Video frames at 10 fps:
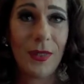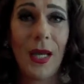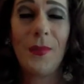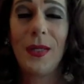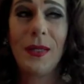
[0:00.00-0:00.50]

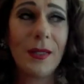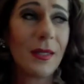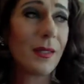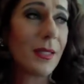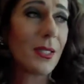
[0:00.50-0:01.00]
I mean,
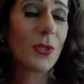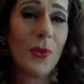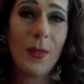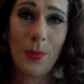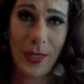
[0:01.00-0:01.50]
the
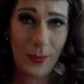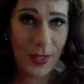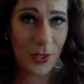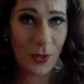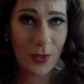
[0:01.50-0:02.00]
screenplay by
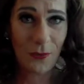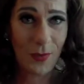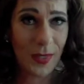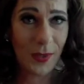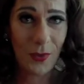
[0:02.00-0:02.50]
Joseph
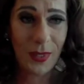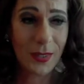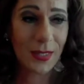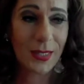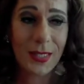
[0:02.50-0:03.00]

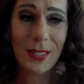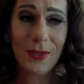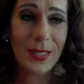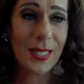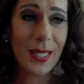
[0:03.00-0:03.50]
Mankiewicz, it still
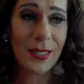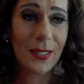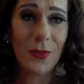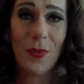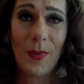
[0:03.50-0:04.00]
stands
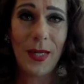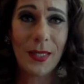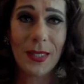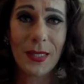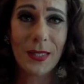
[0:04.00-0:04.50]
and
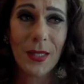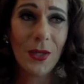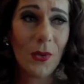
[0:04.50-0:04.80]
remains as